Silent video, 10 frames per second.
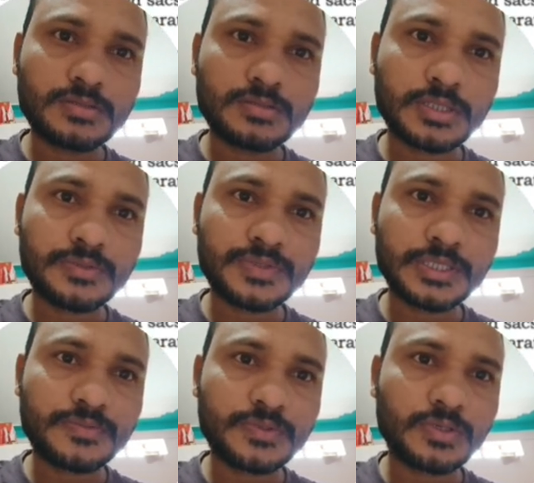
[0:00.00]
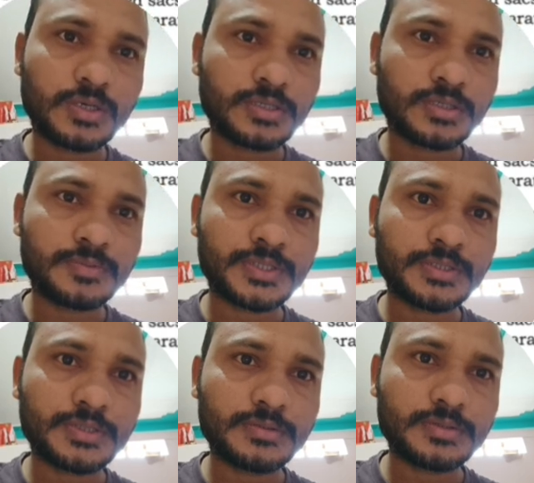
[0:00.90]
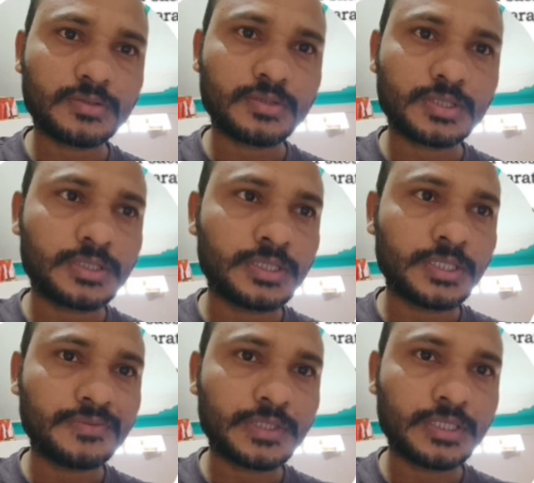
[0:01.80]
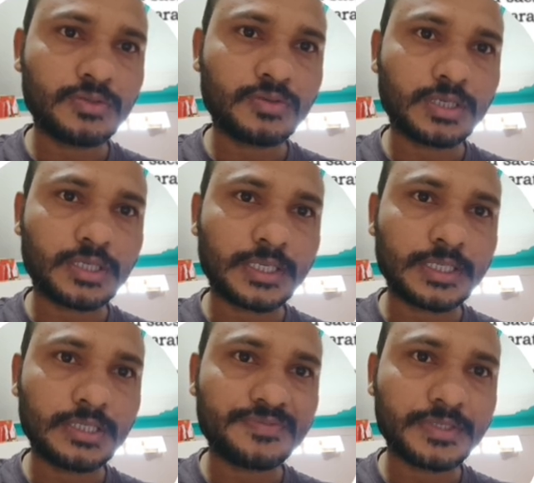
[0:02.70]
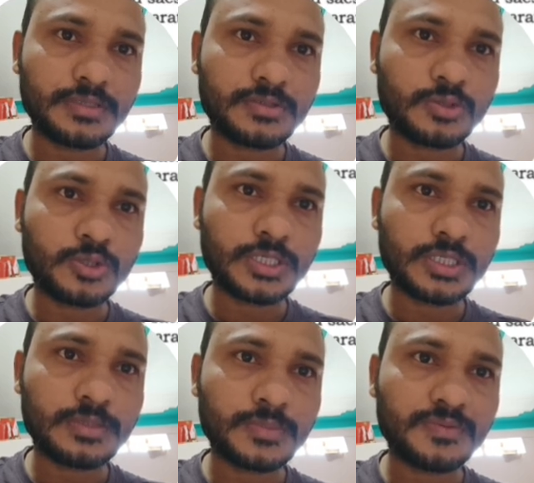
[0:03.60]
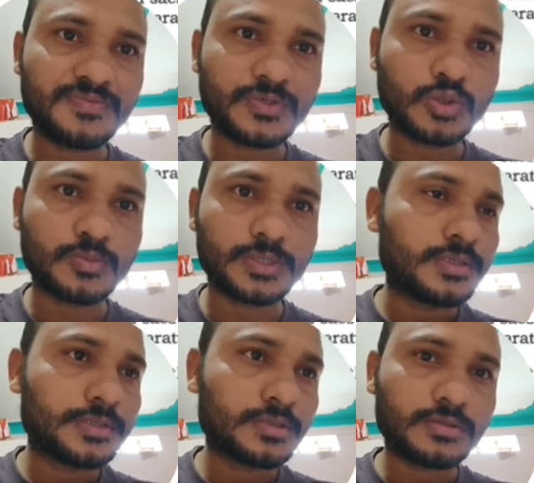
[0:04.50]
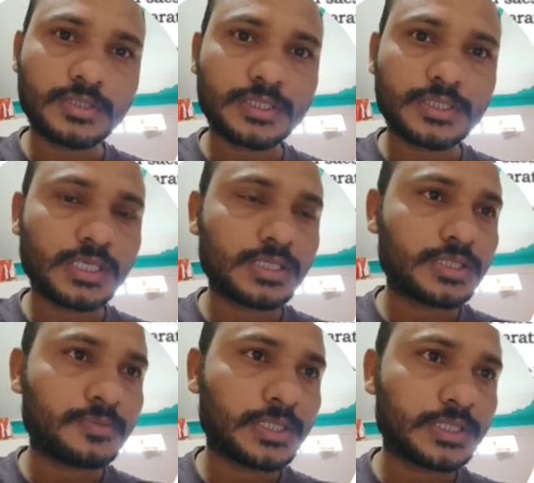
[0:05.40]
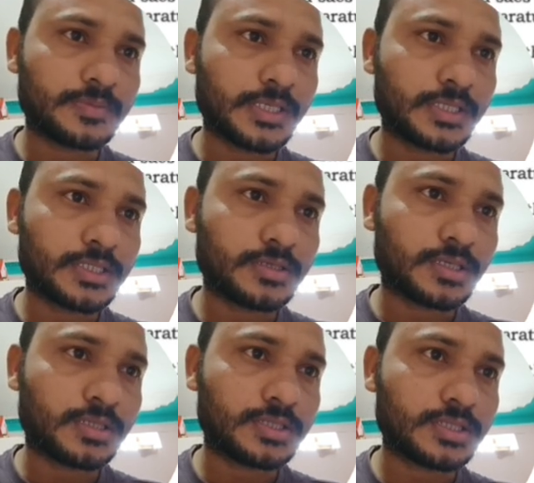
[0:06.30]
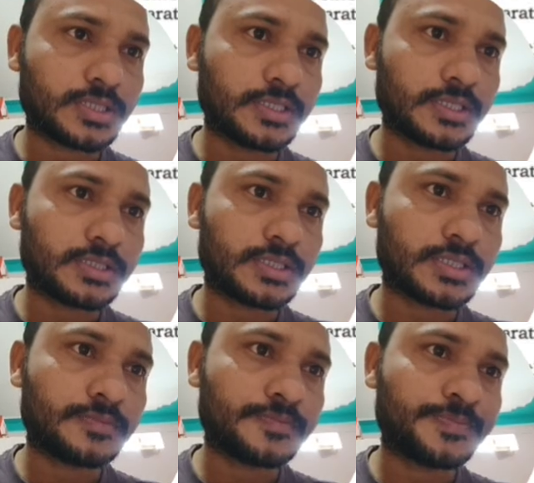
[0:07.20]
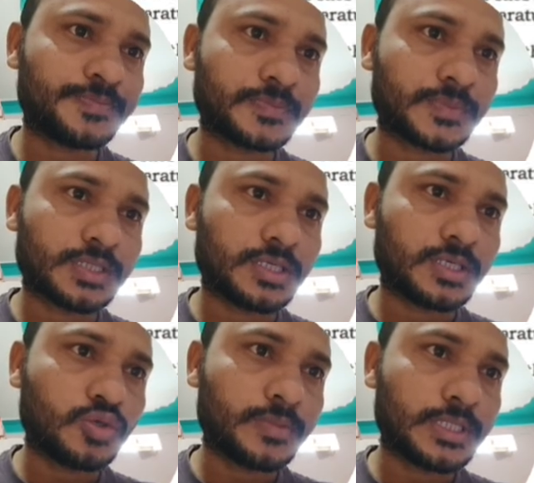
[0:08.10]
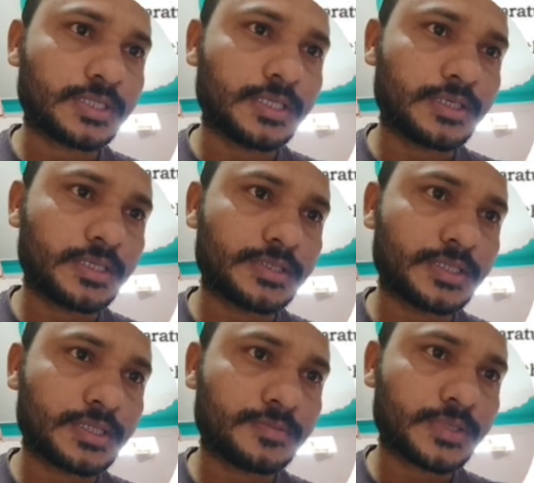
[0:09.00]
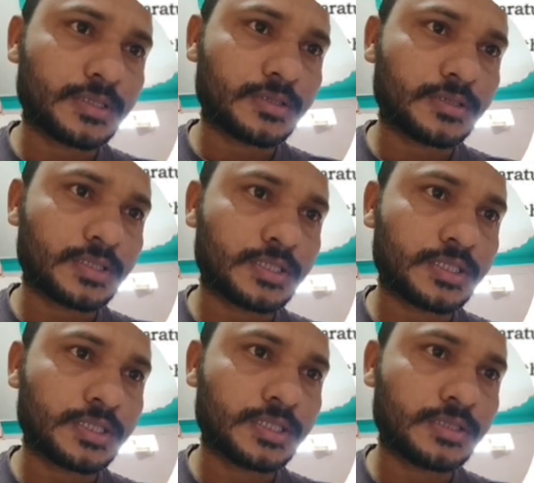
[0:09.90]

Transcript: giving few options. So here we need to identify lower limb of human. So let's start some explanation on skeletal system. The human skeletal systems are generally